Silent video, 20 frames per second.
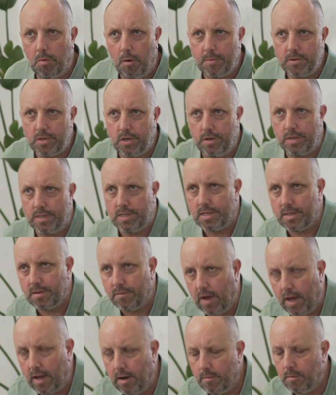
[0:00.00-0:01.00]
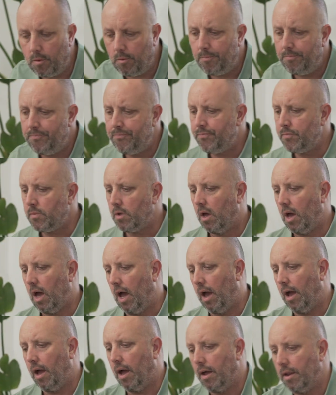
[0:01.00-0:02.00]
opportunities available
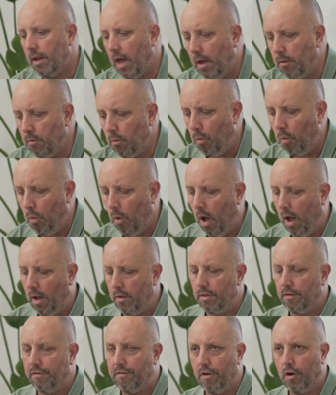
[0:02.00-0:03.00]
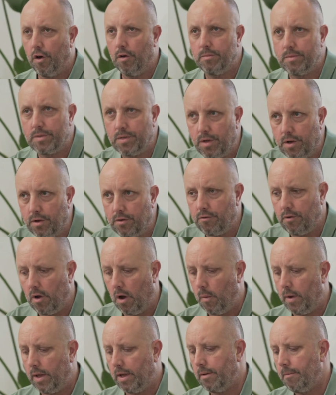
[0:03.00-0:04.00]
and the firms that are
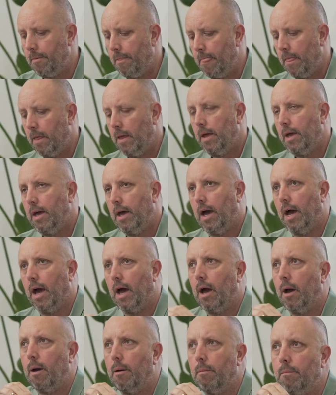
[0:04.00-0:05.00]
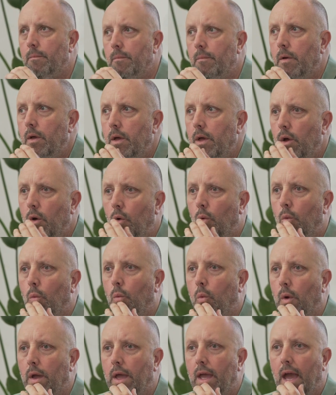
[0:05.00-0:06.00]
growing. And
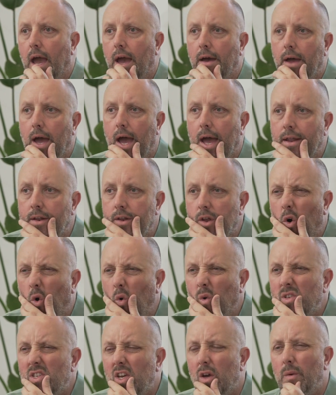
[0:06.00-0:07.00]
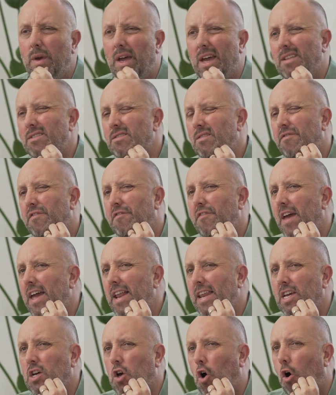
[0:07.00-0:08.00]
also in
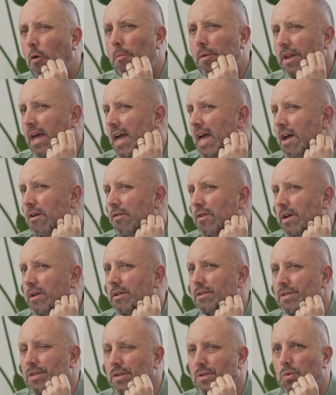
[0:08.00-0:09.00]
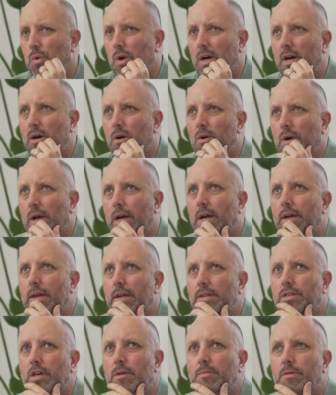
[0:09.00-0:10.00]
fairly common areas as well
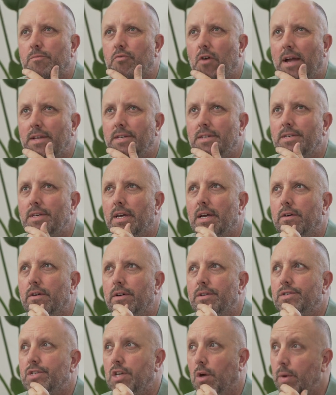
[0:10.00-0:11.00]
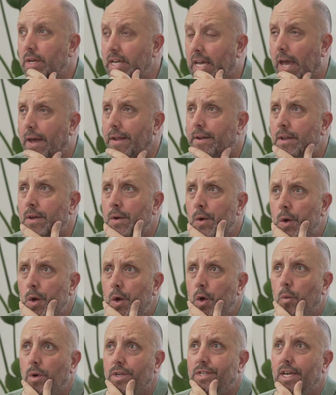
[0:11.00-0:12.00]
in terms of practice areas. So again,
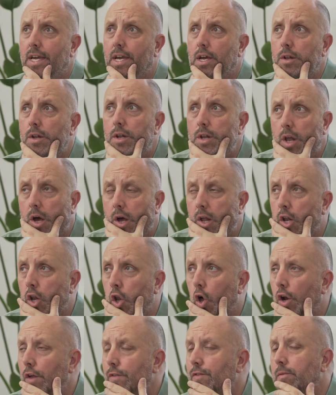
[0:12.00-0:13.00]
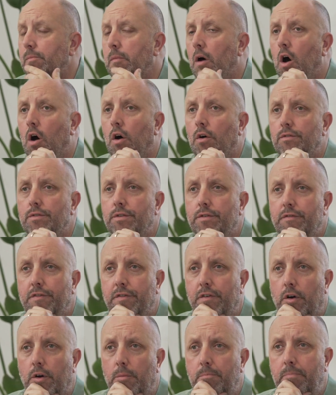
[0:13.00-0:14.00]
we're seeing a lot of demand
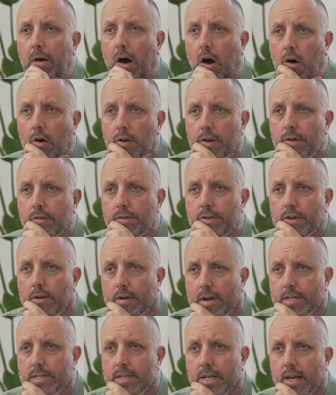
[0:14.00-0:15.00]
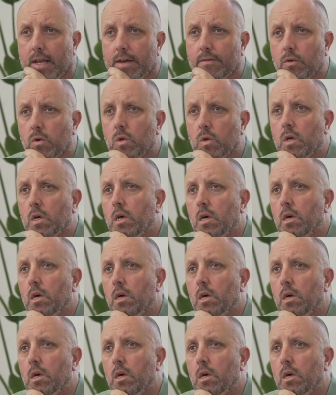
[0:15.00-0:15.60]
for partner and director level